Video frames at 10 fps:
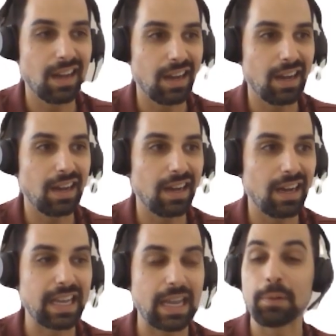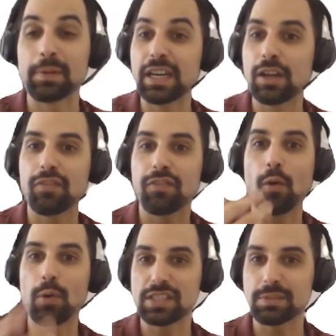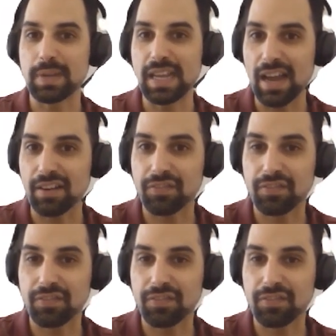a capability of OSPF,